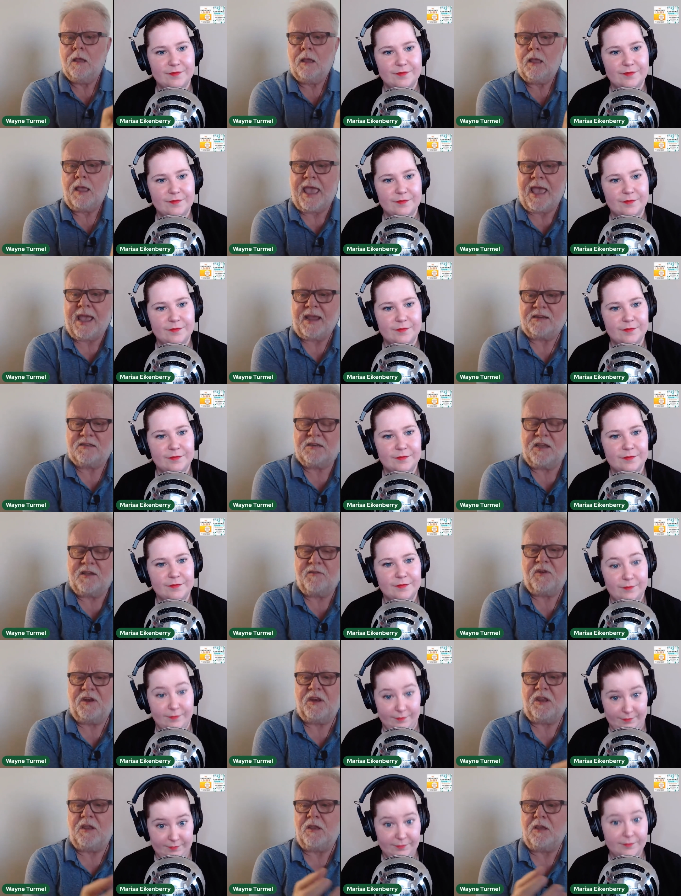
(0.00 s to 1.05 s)

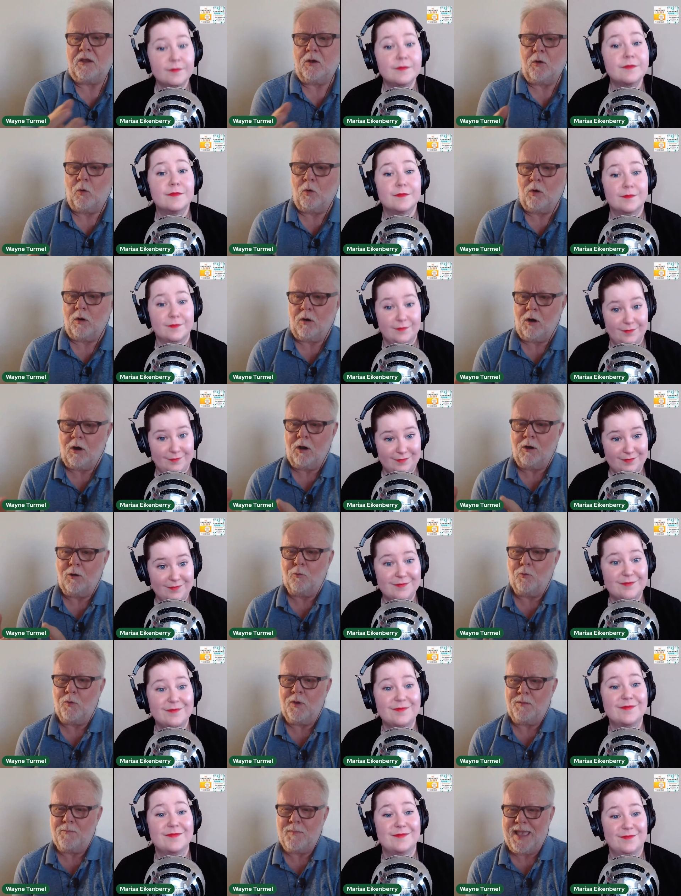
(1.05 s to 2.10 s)
Speaker 1: activity or are
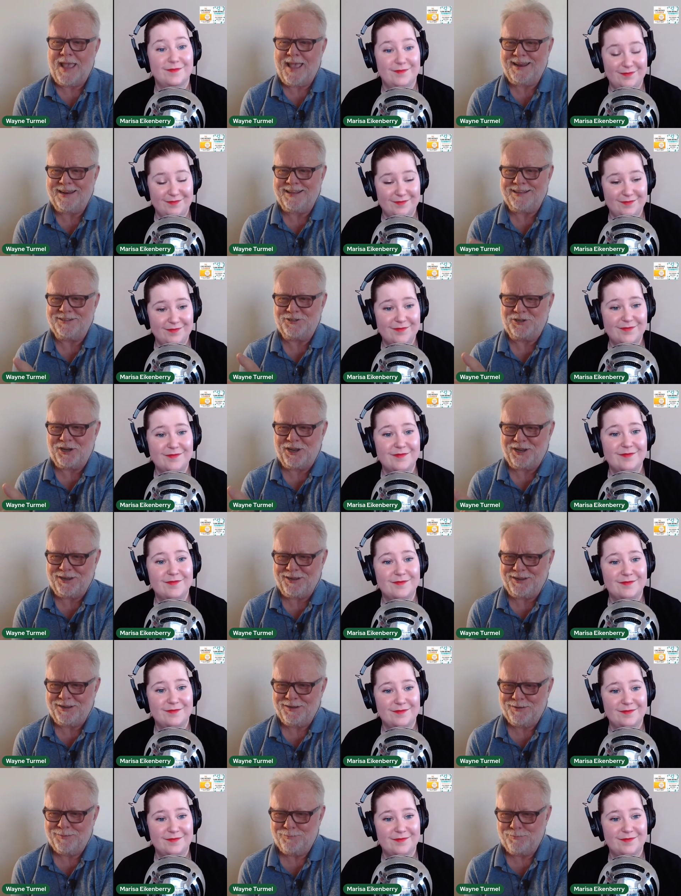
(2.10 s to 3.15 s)
we managing
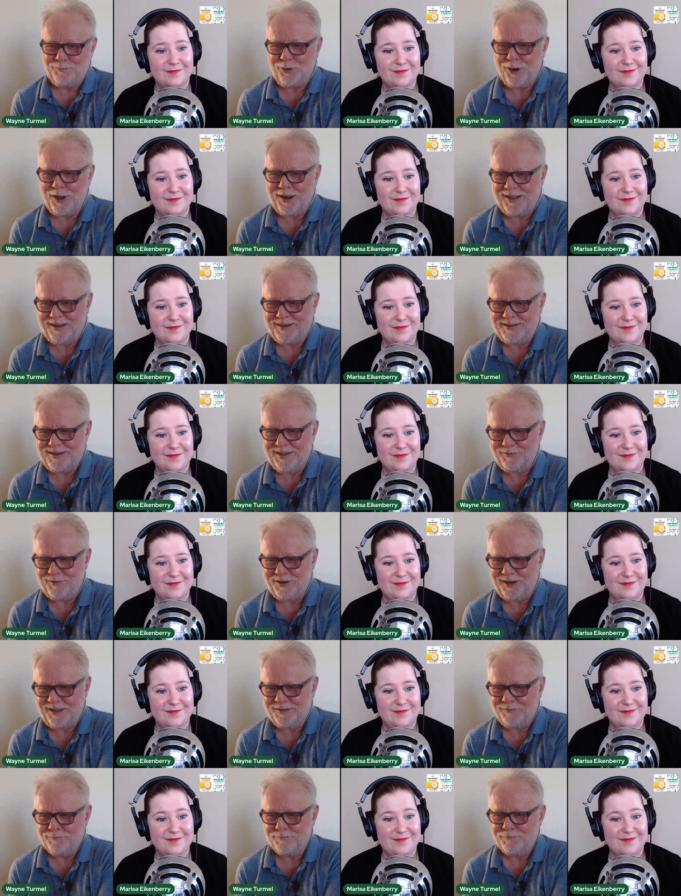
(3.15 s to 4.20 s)
productivity?
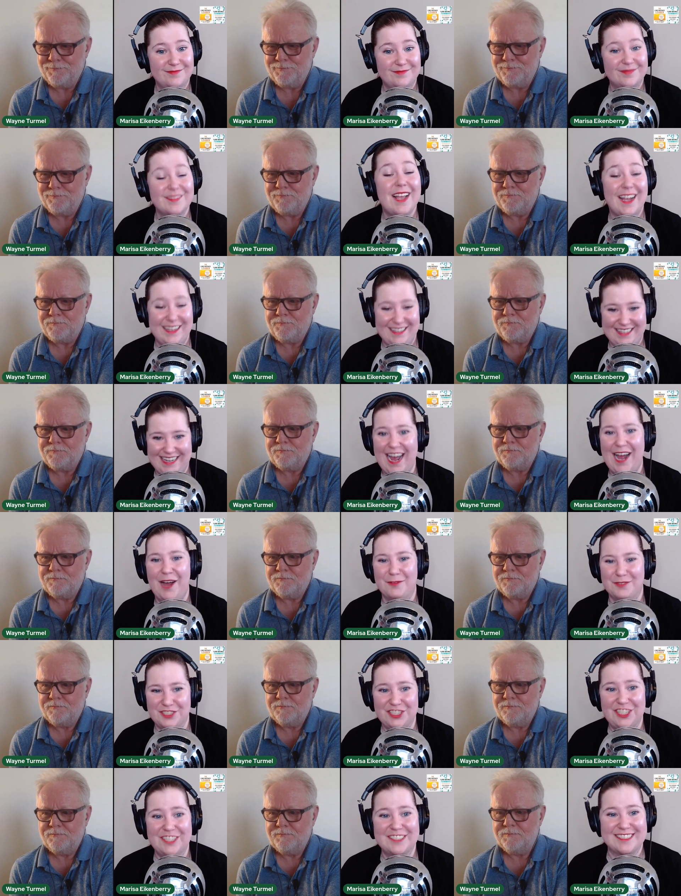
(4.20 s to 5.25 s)
Speaker 2: Yeah, I
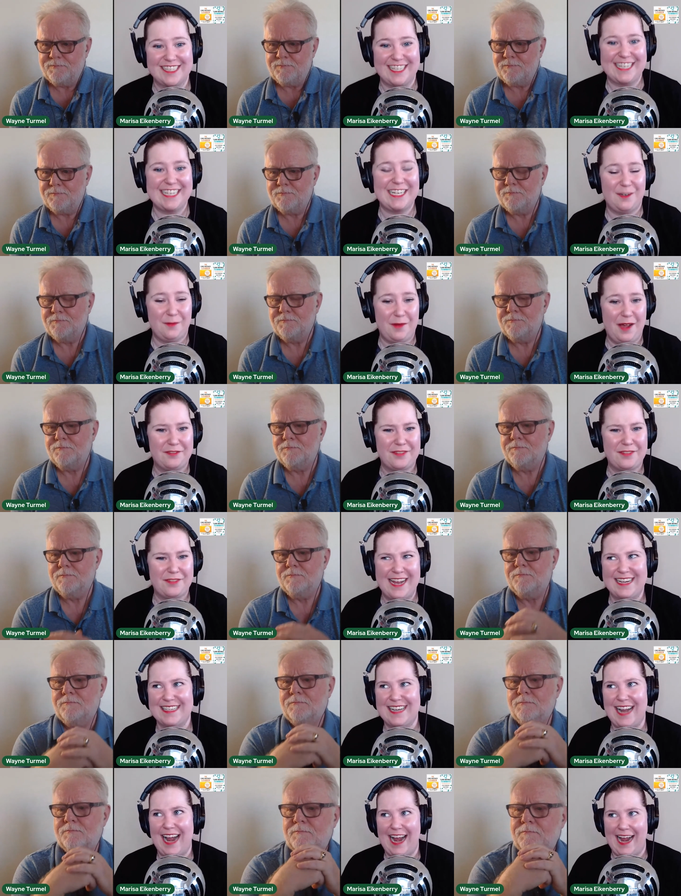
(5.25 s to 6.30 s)
was just thinking about
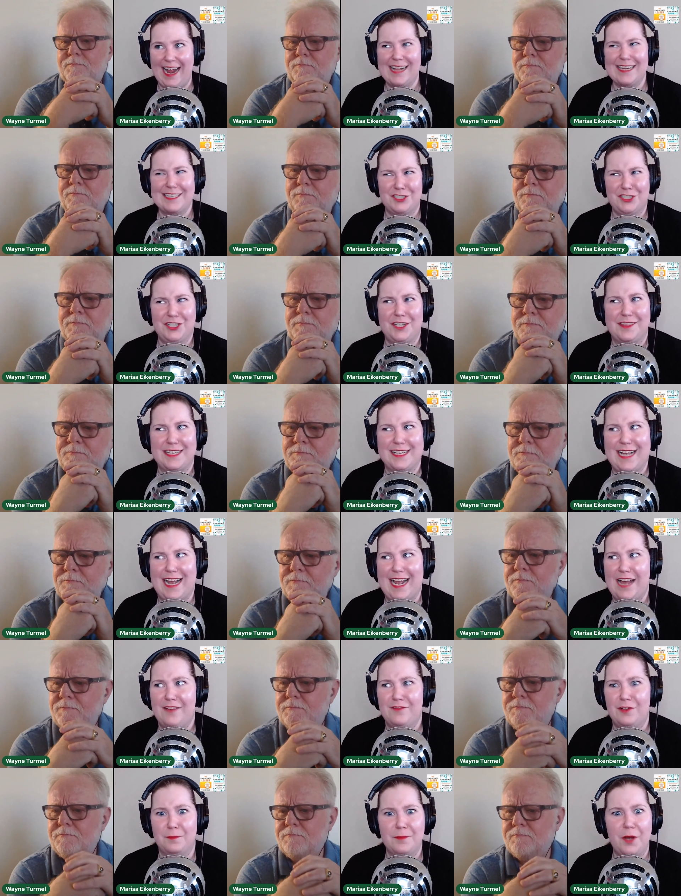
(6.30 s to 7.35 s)
that. I actually think I
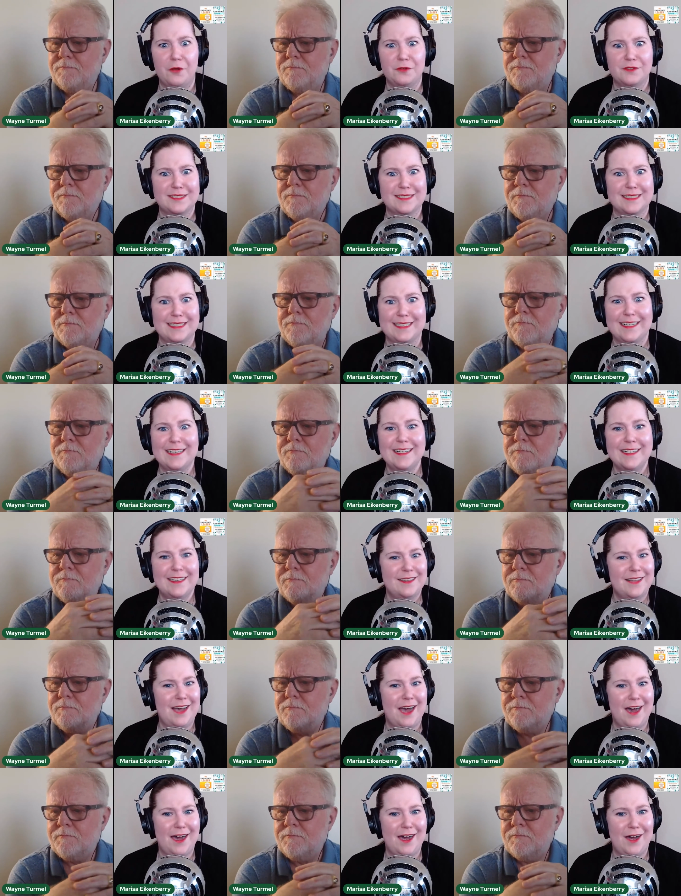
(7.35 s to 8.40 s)
have a post-it
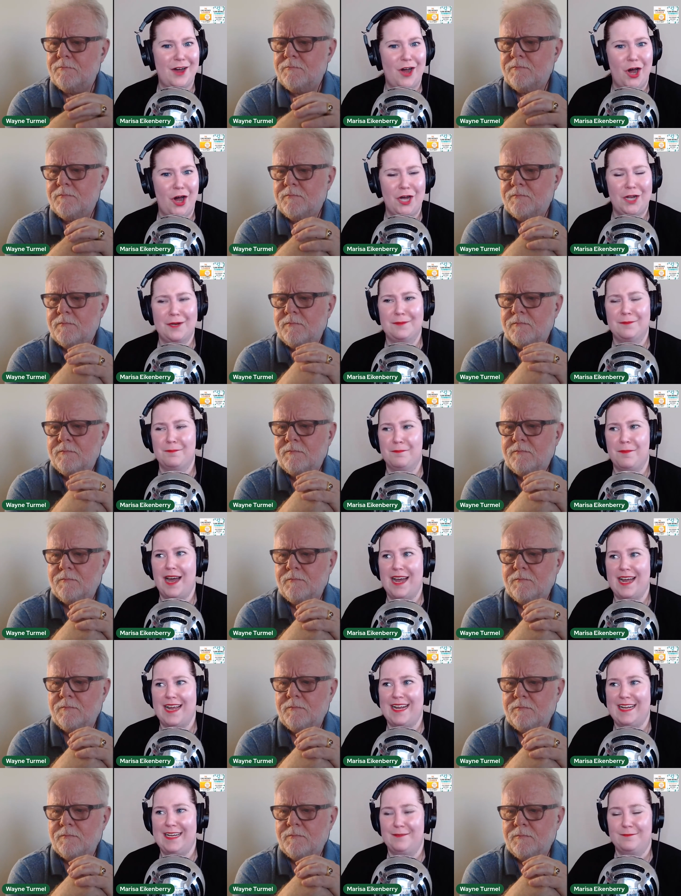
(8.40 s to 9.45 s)
on
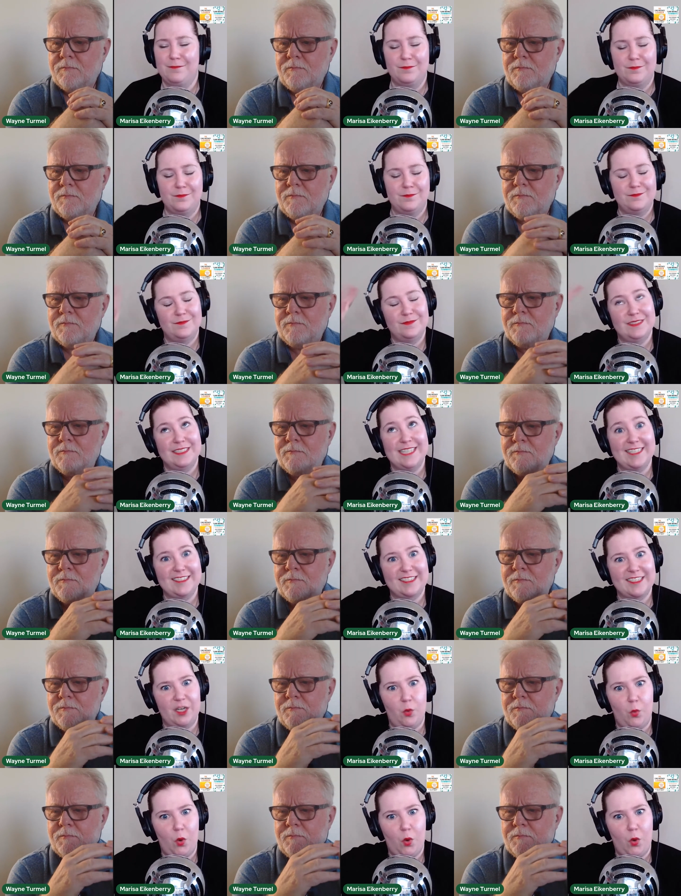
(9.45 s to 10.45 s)
my desk at